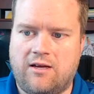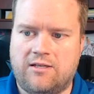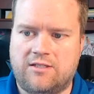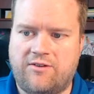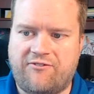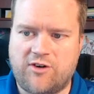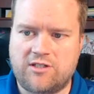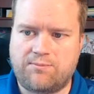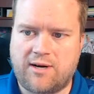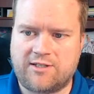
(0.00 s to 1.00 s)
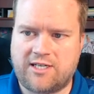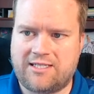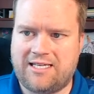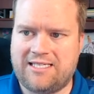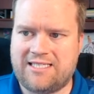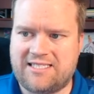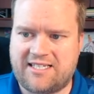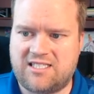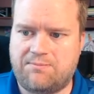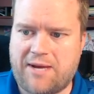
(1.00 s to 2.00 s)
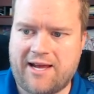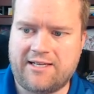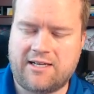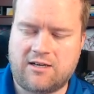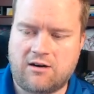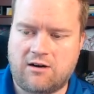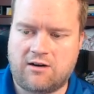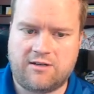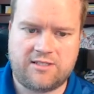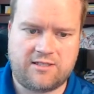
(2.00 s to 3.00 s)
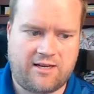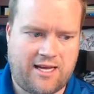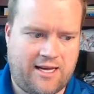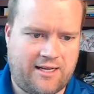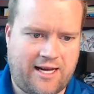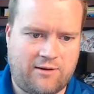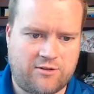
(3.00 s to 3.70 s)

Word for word: So the first project is this expanding cards, and I'll